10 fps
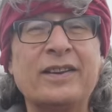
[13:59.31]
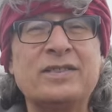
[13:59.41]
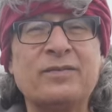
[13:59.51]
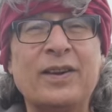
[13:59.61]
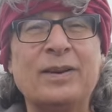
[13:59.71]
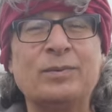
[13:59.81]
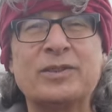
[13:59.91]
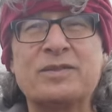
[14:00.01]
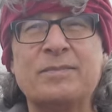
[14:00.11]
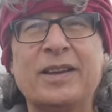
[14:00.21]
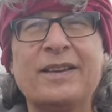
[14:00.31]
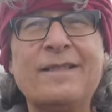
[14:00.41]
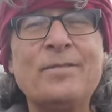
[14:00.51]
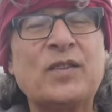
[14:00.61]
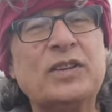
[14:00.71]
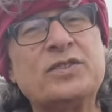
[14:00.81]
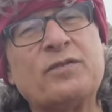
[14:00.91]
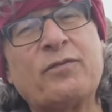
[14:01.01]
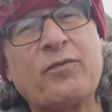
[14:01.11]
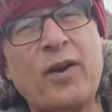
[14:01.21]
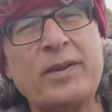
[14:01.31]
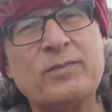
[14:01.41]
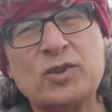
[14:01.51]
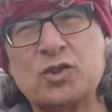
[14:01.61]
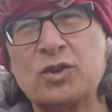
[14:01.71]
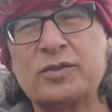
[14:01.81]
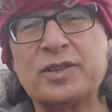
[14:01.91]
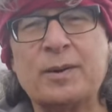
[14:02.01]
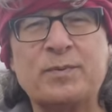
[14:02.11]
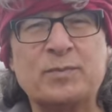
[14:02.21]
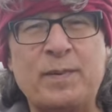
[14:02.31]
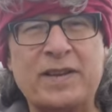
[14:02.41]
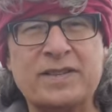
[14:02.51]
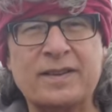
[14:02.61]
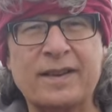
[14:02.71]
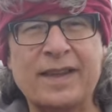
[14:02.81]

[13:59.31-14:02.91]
light available to me is to frame the shot up as best